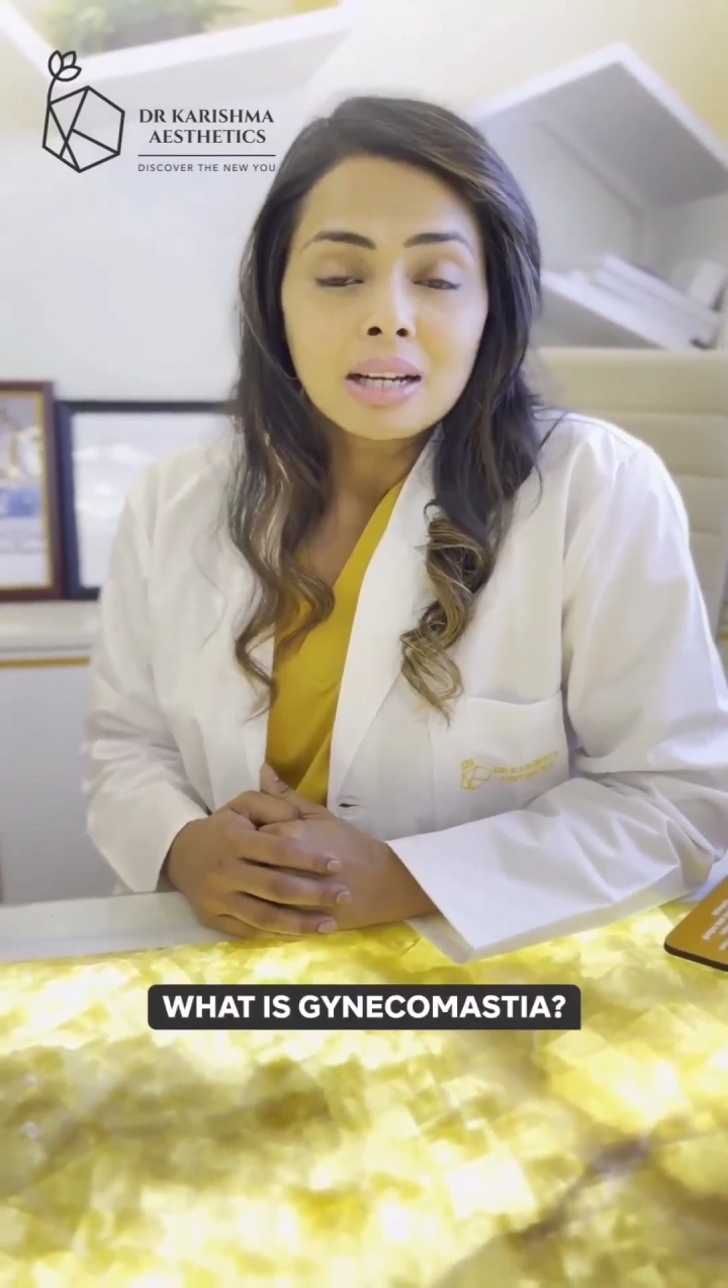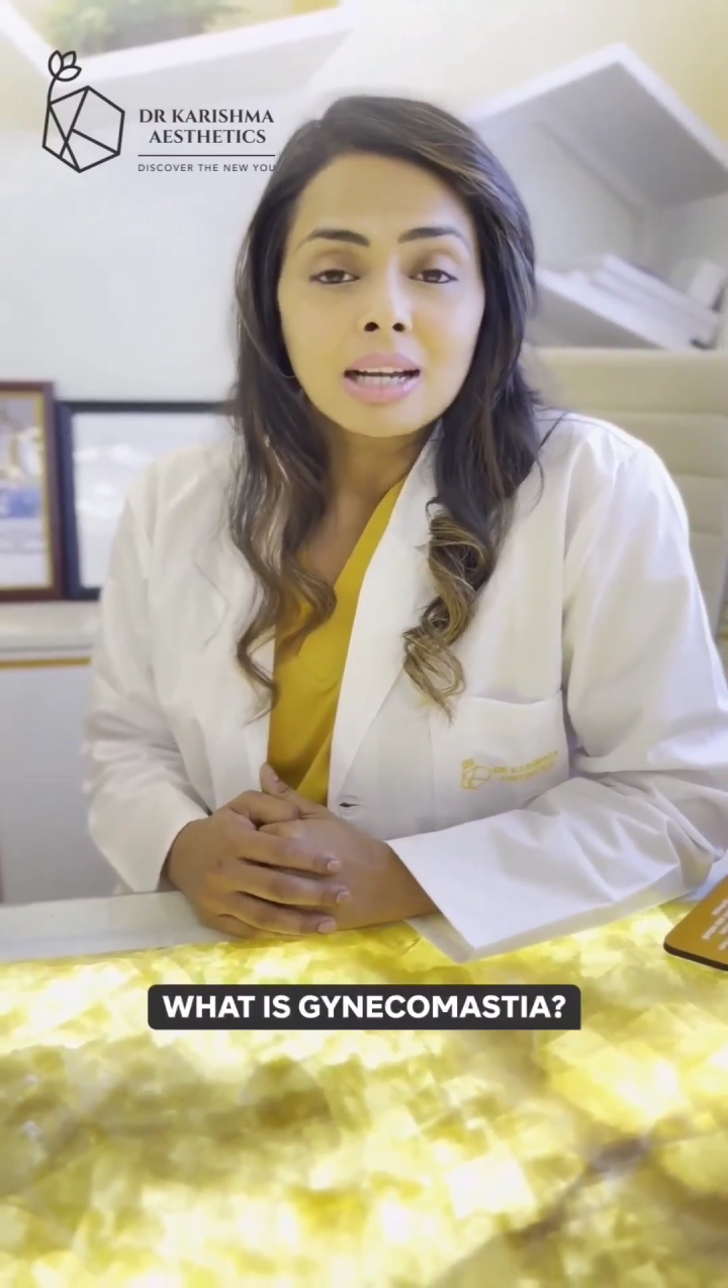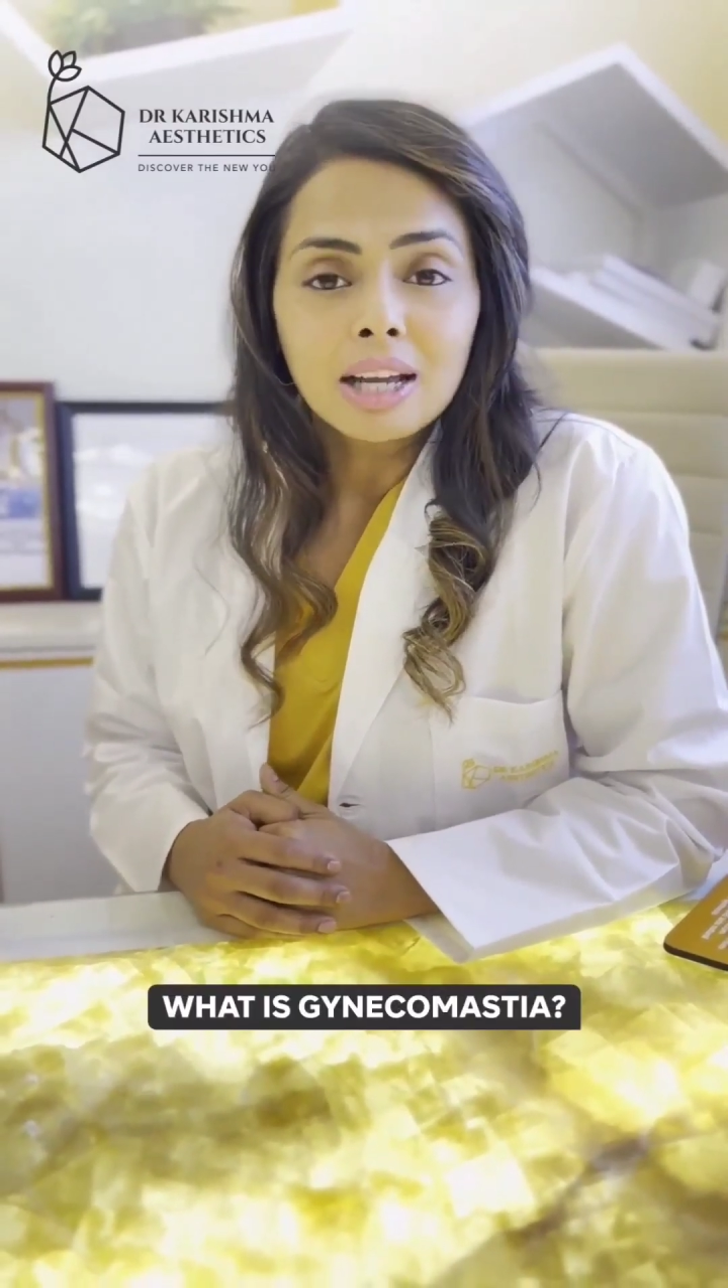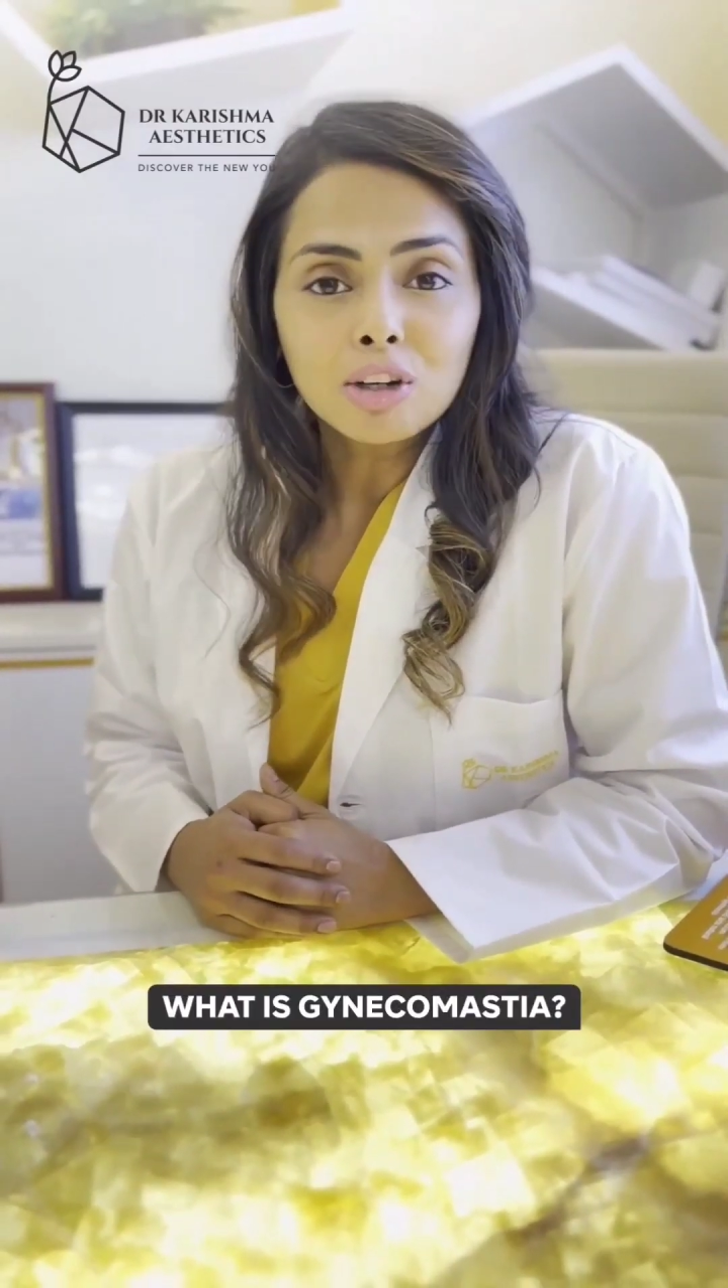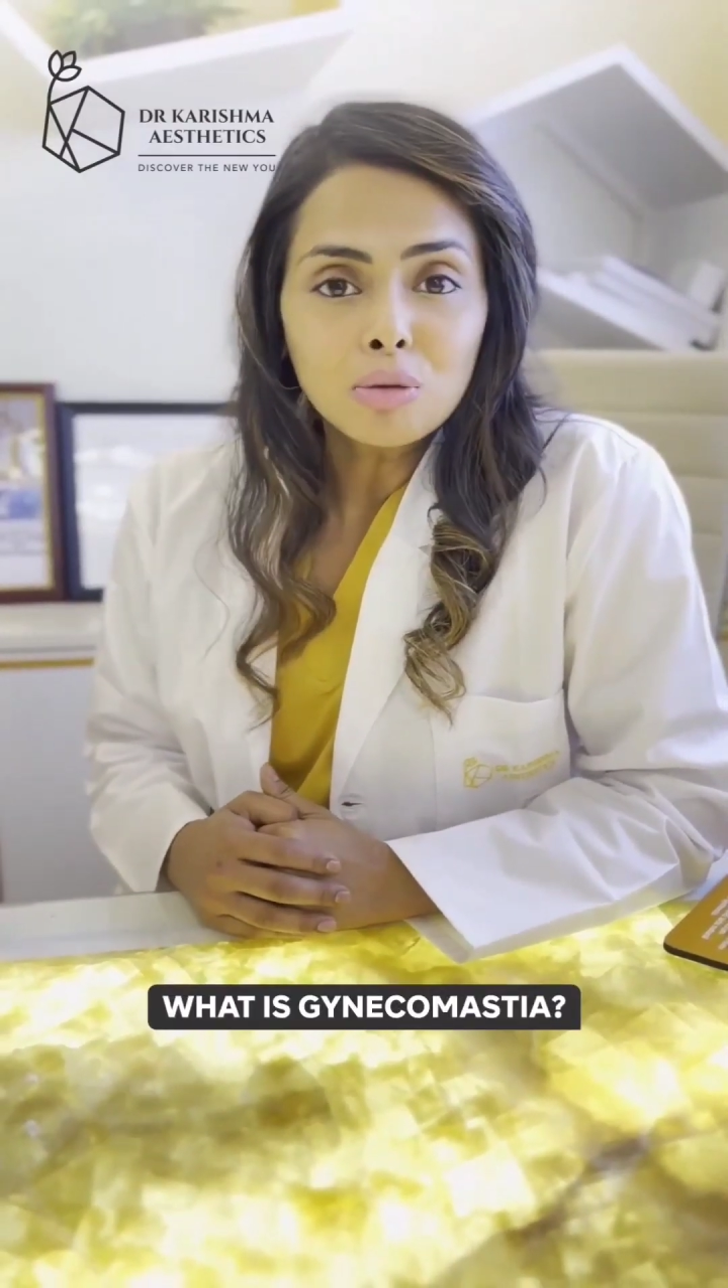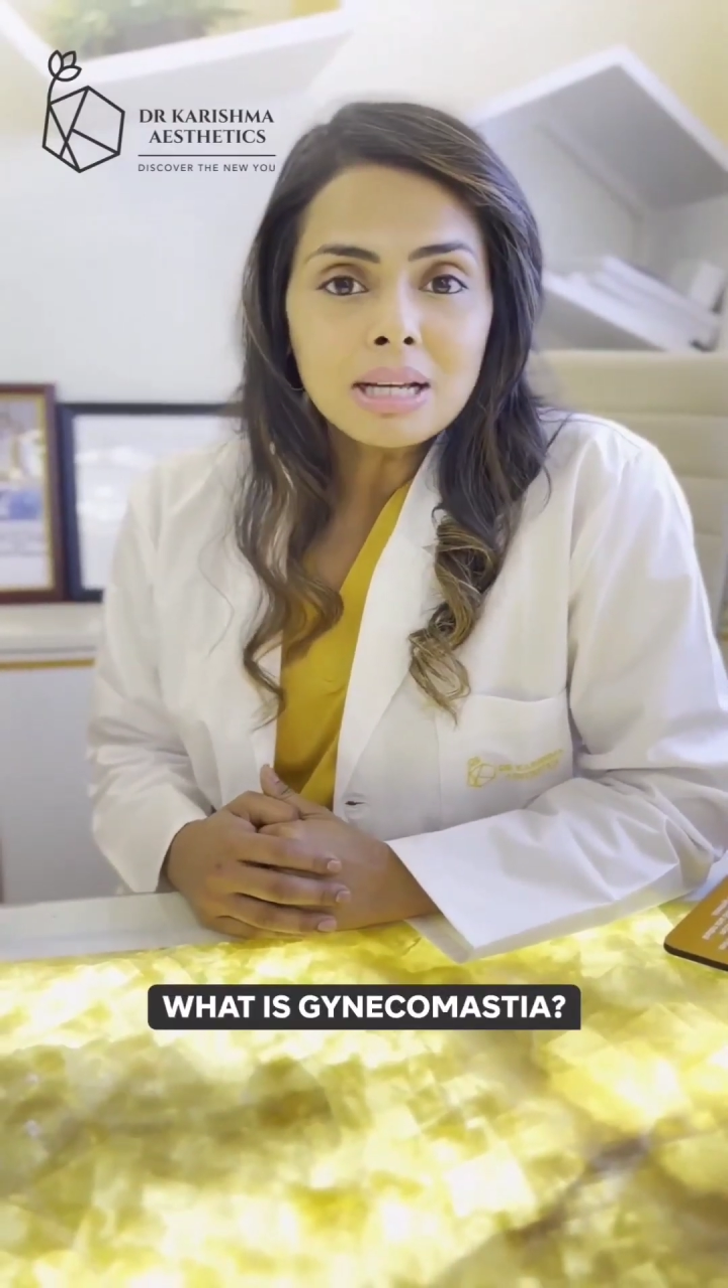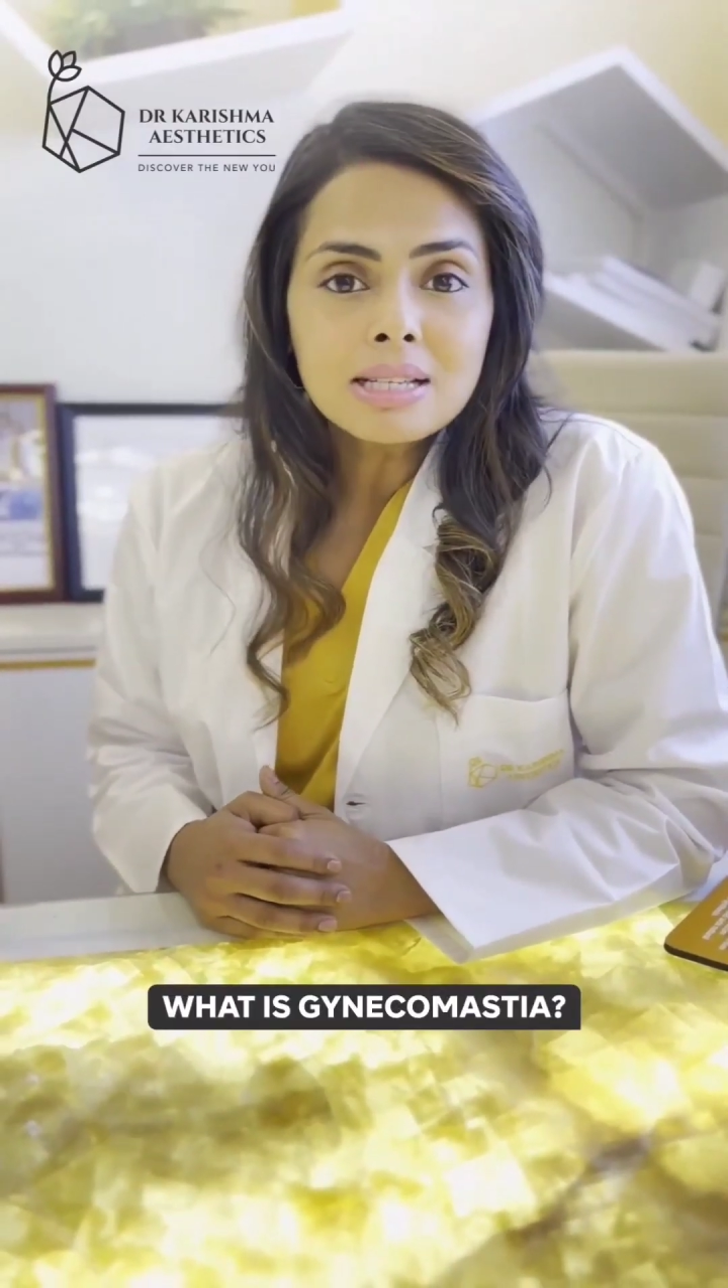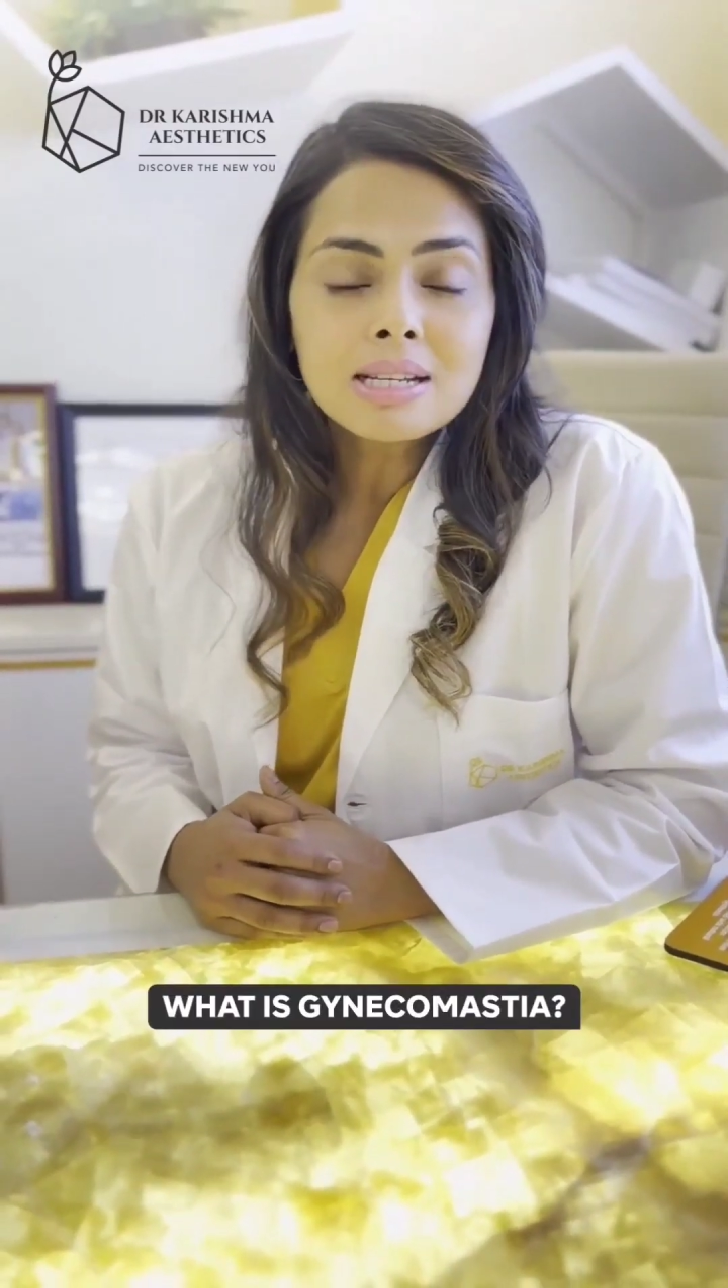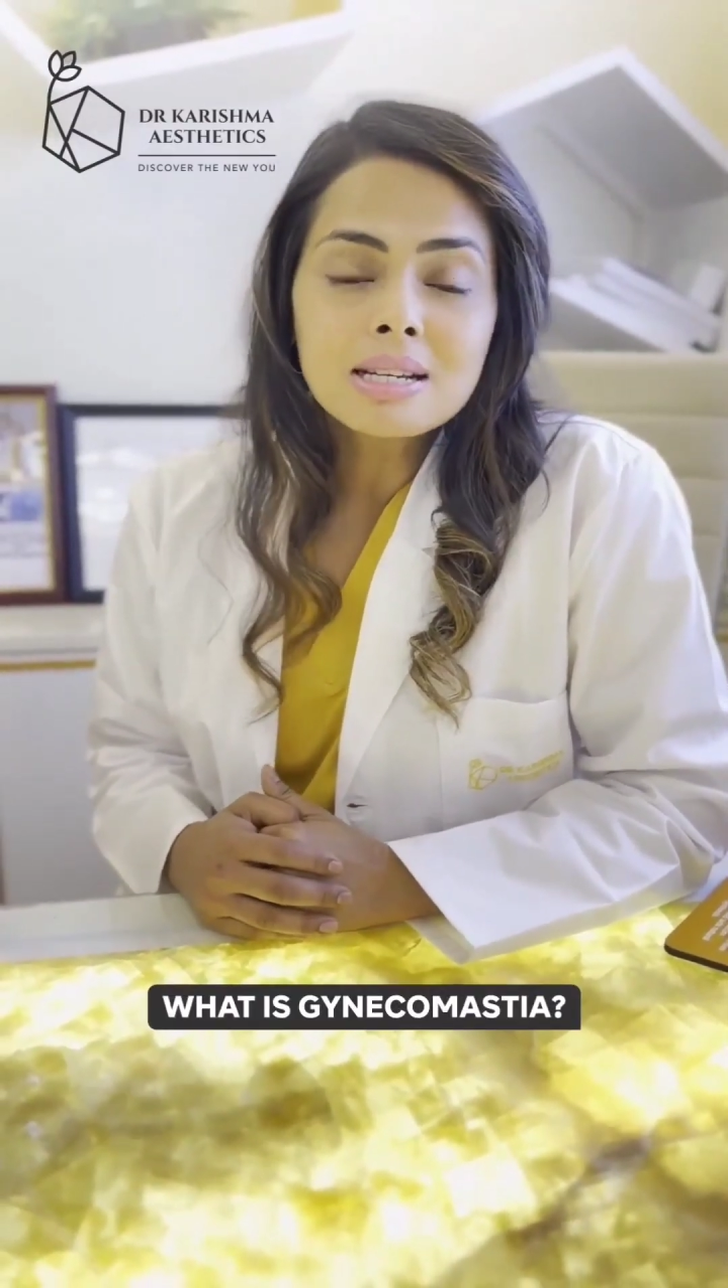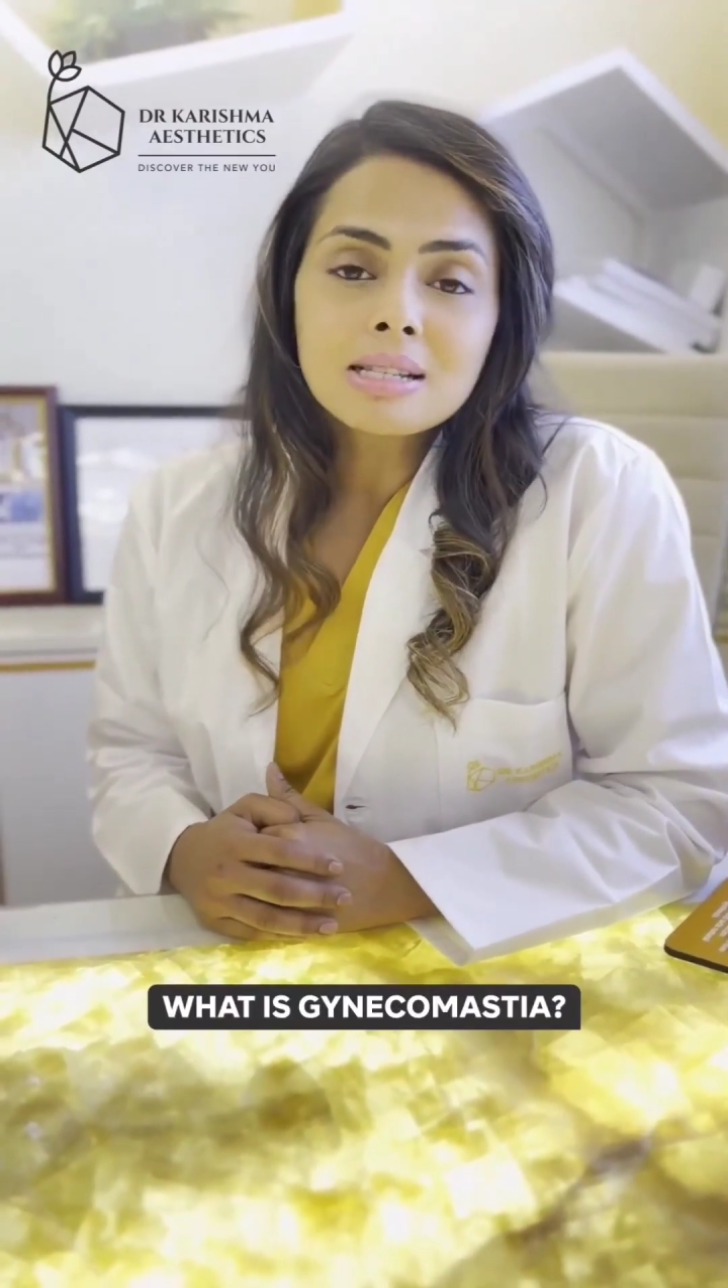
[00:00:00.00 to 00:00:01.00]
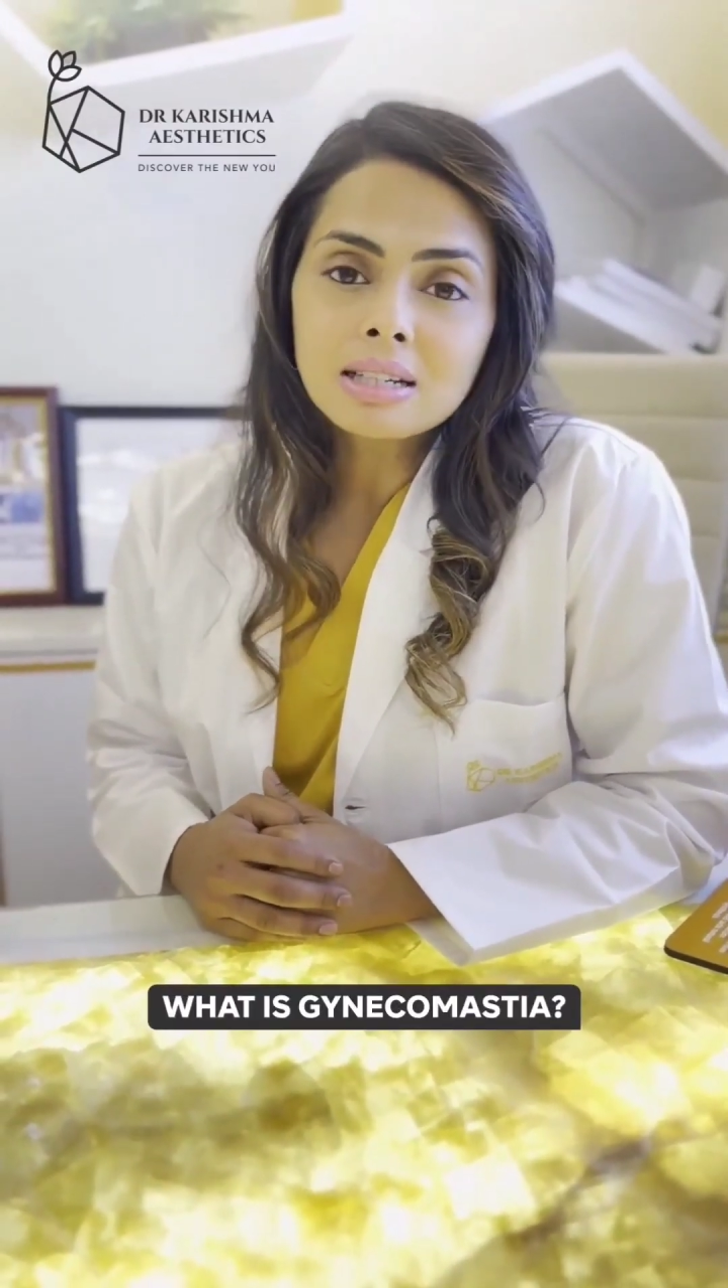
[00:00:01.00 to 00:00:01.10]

Gynecomastia is